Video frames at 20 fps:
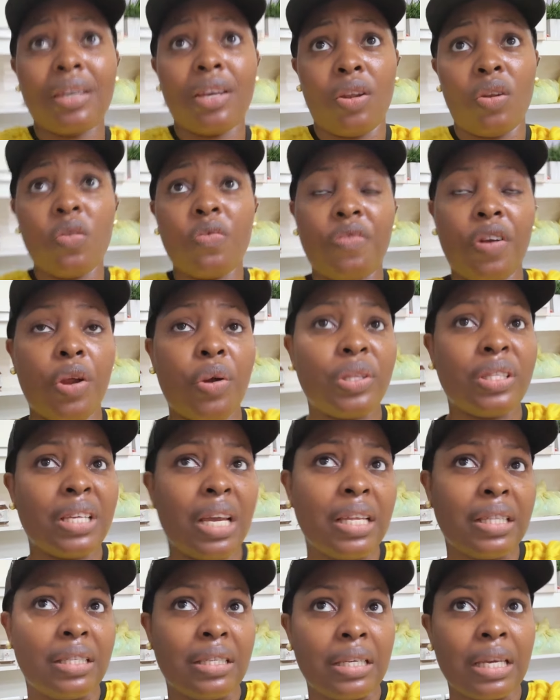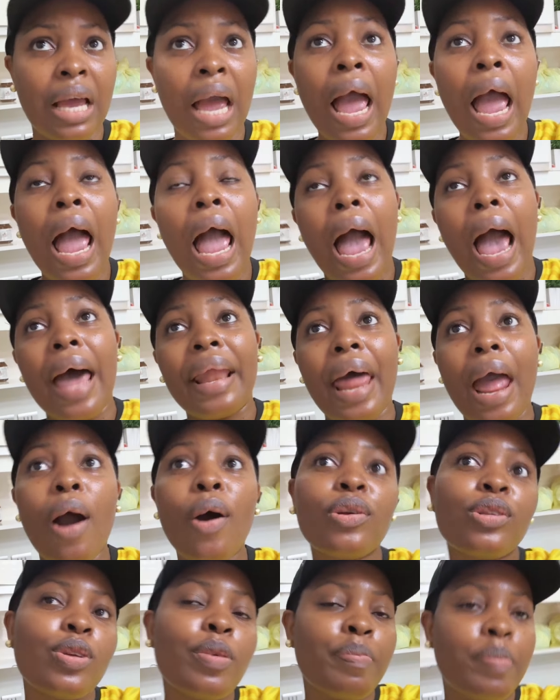It looked very authentic. And I
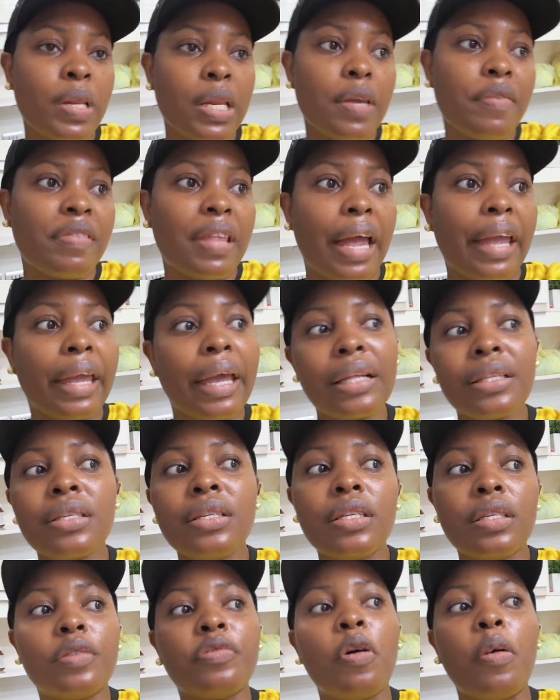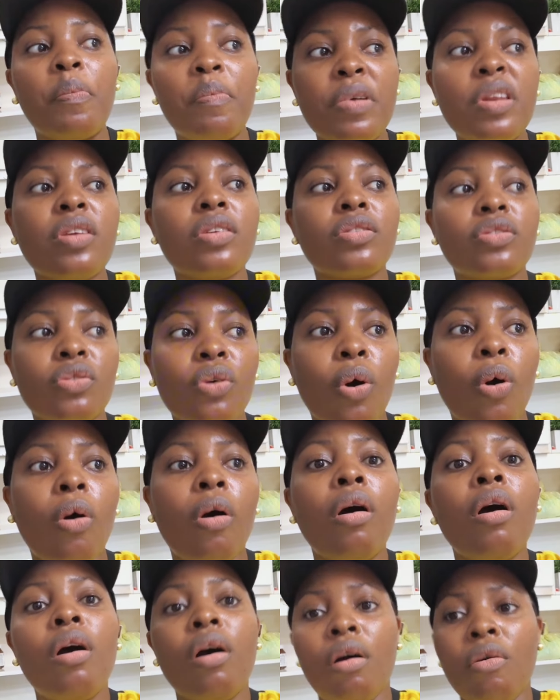also believe that getting this from
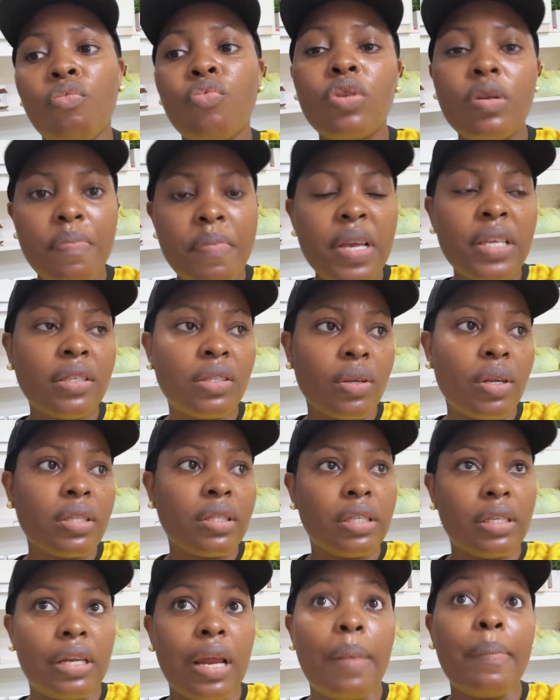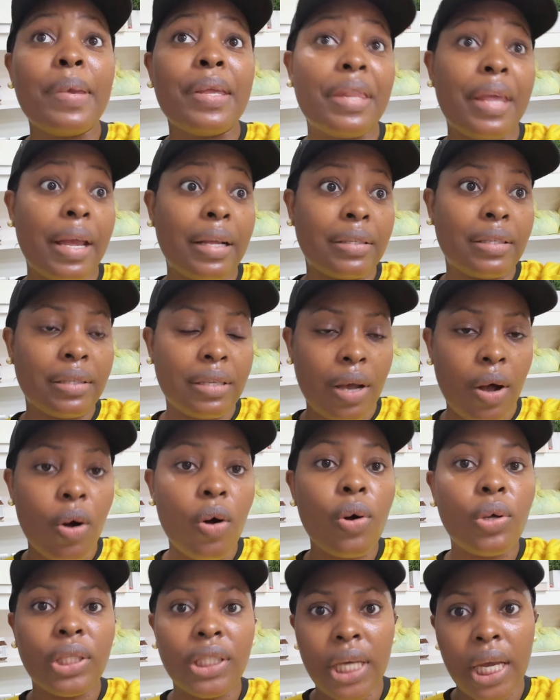Miniso would mean something. I mean, they
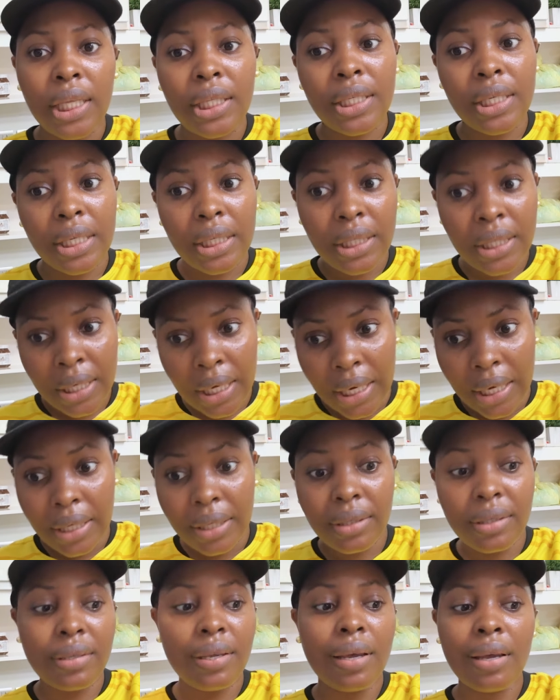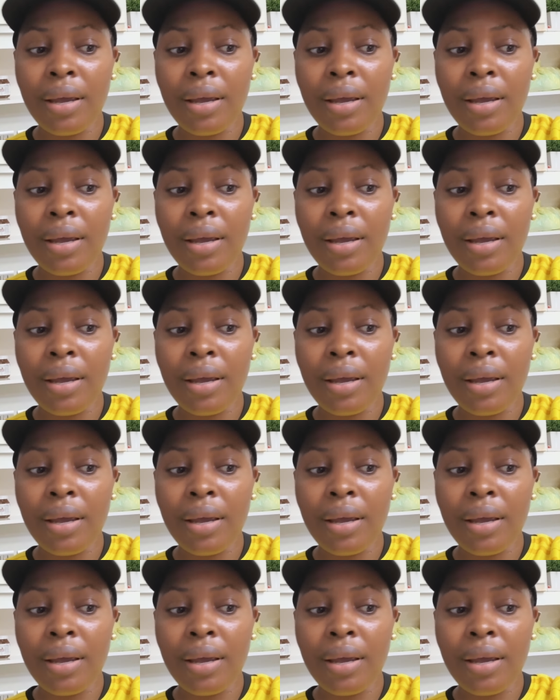excel authentic things.